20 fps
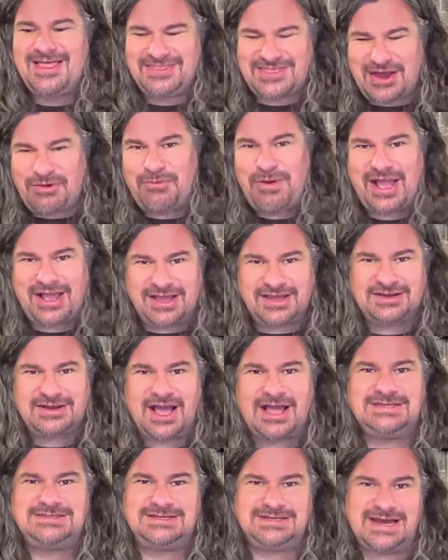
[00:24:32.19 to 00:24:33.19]
They
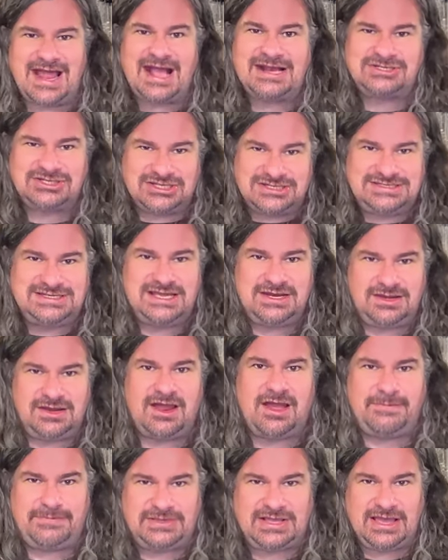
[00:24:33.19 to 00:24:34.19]
recognized it and actually did an
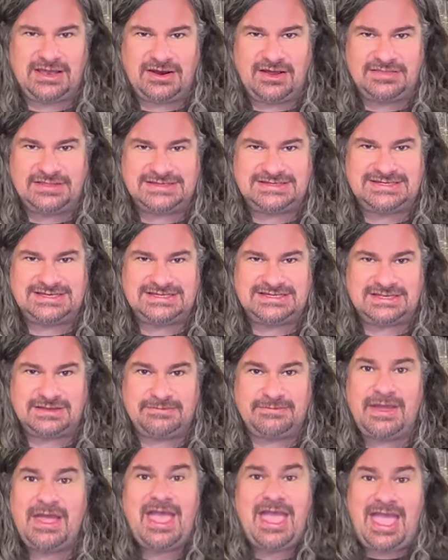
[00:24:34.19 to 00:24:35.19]
update on the
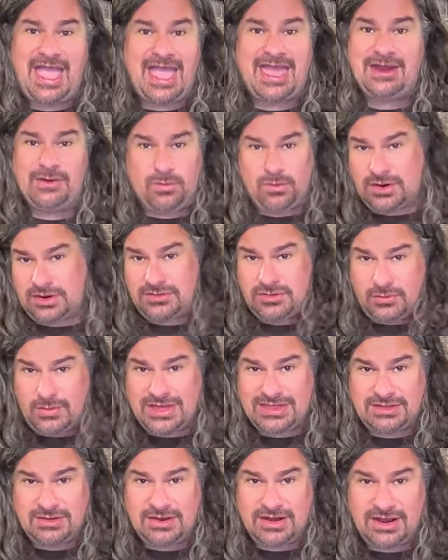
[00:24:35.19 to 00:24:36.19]
system, and it worked the
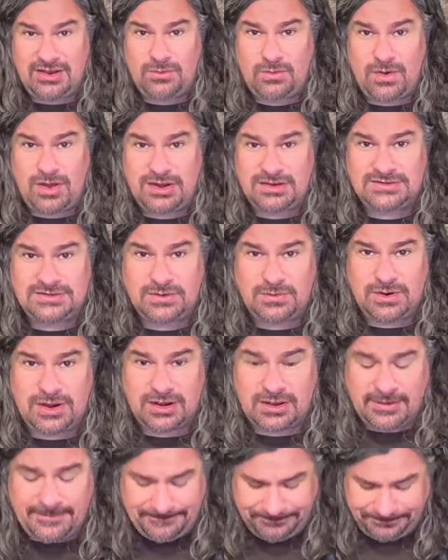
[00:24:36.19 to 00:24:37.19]
way that it wanted to work.